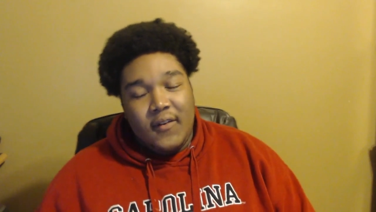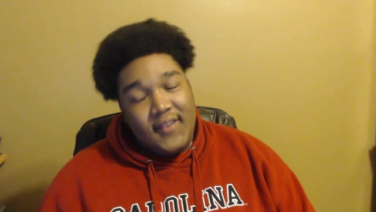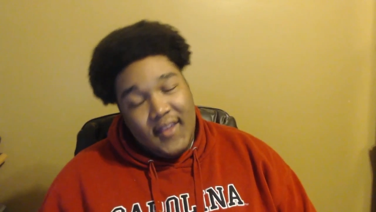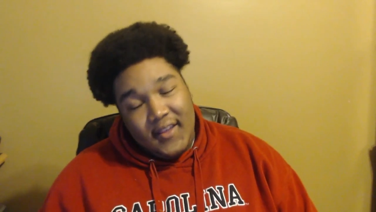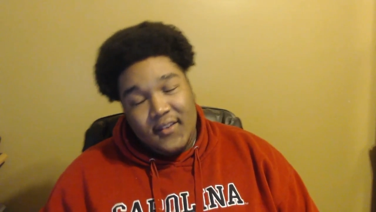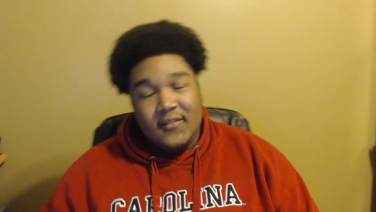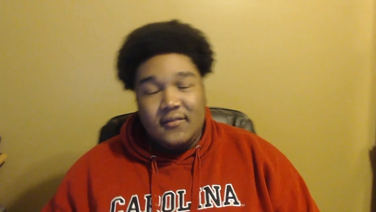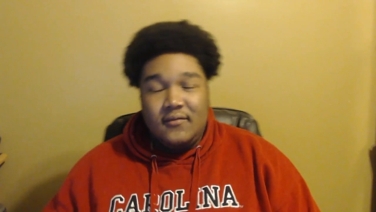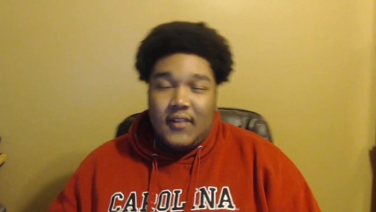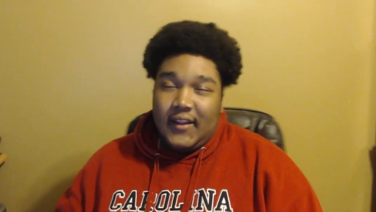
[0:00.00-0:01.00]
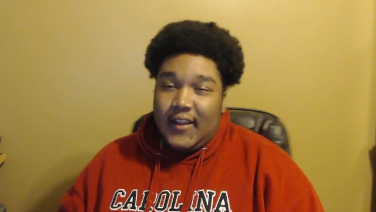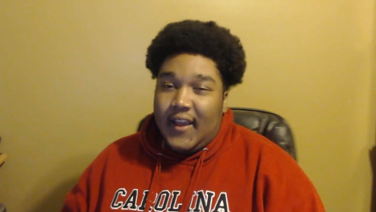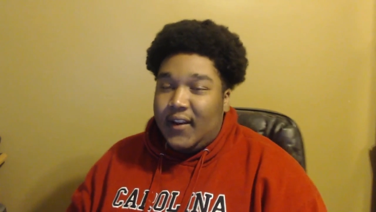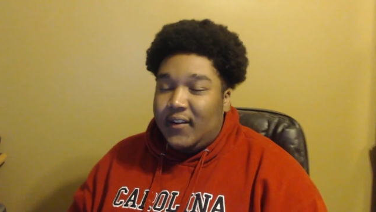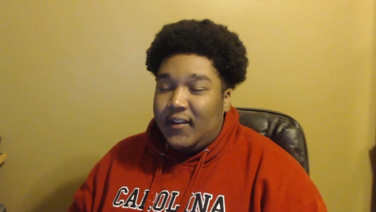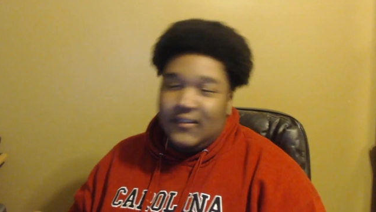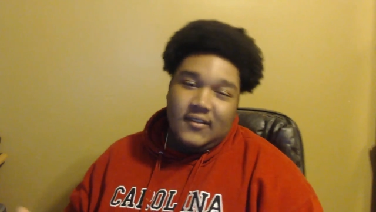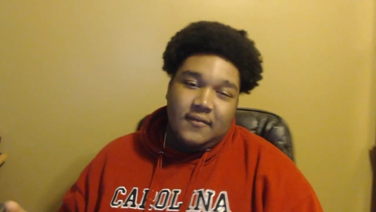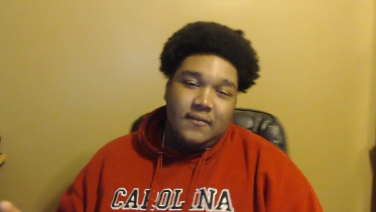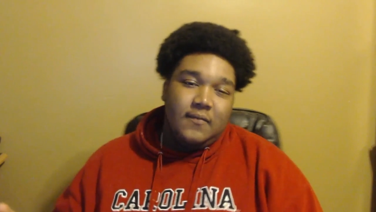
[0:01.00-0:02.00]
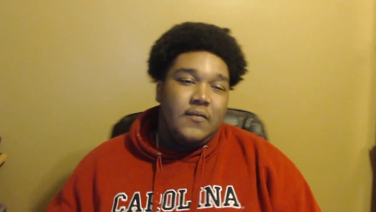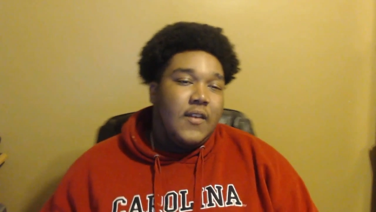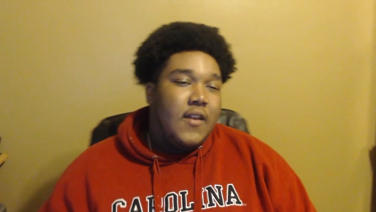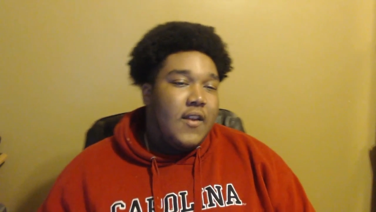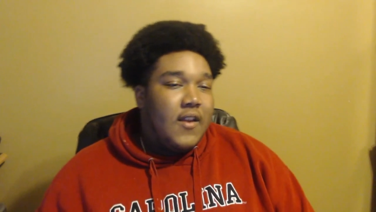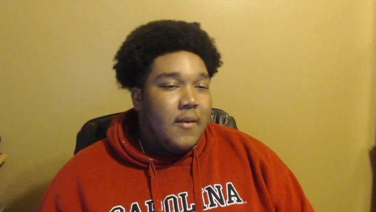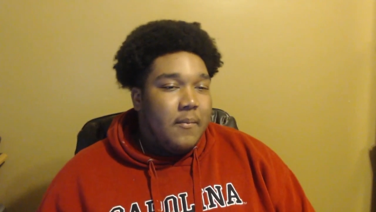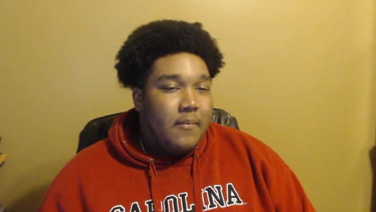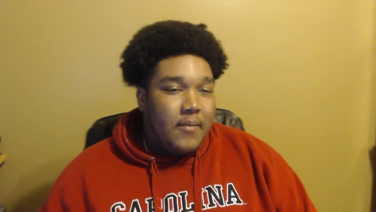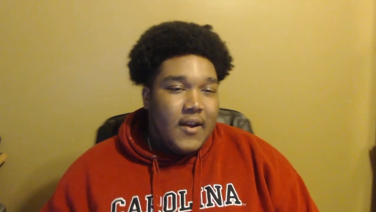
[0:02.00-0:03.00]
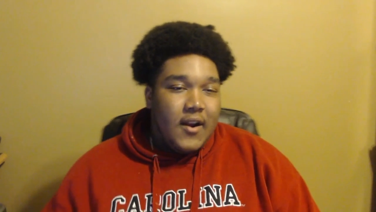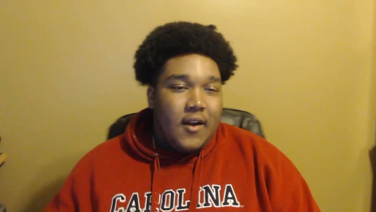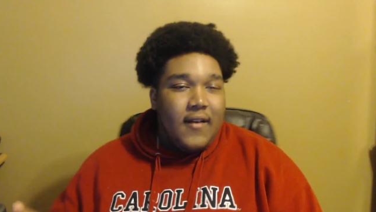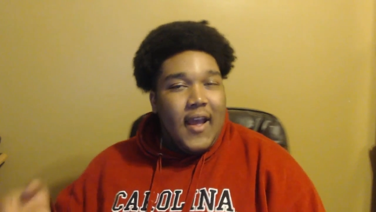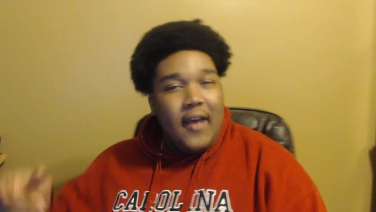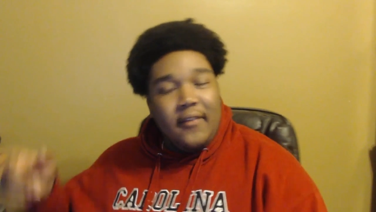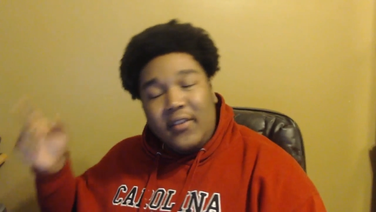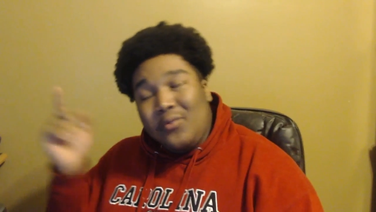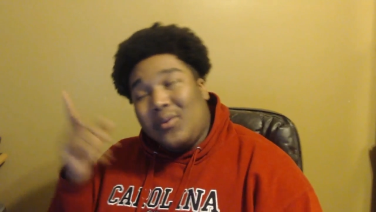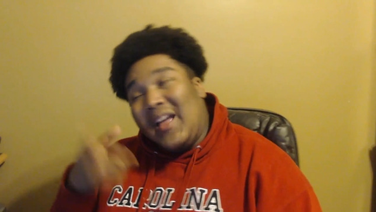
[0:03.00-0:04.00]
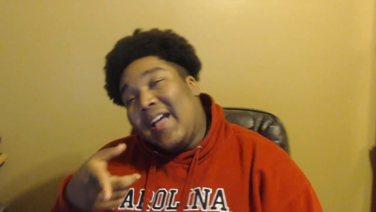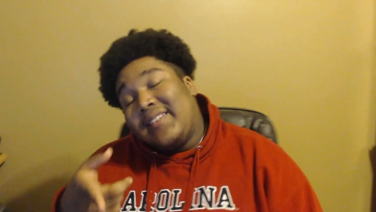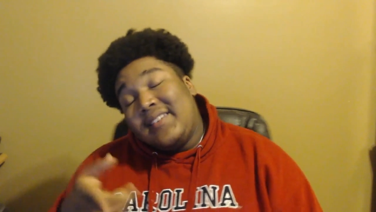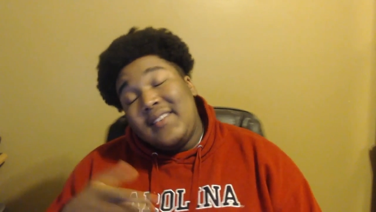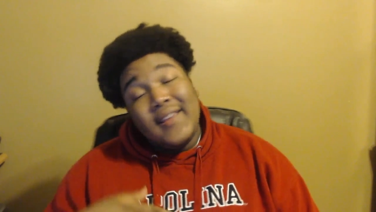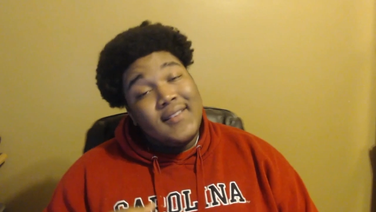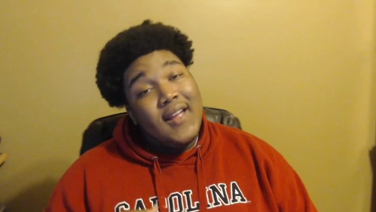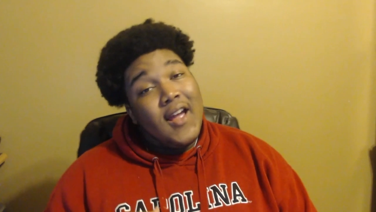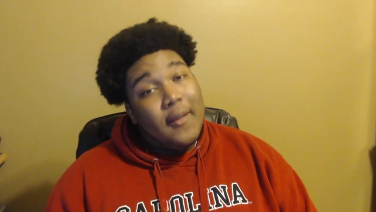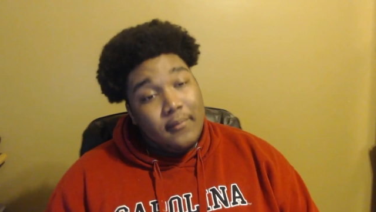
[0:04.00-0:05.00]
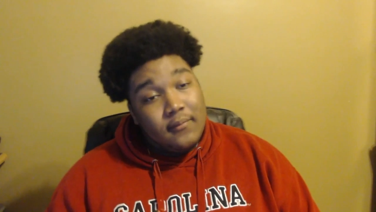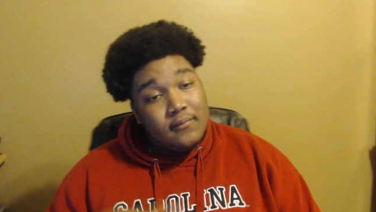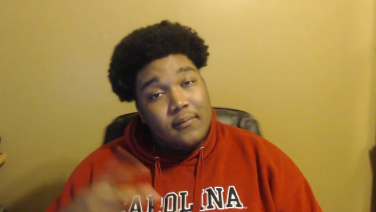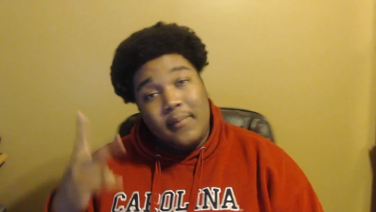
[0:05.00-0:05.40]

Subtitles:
or a skit like that. But alright, I'll see you guys next time.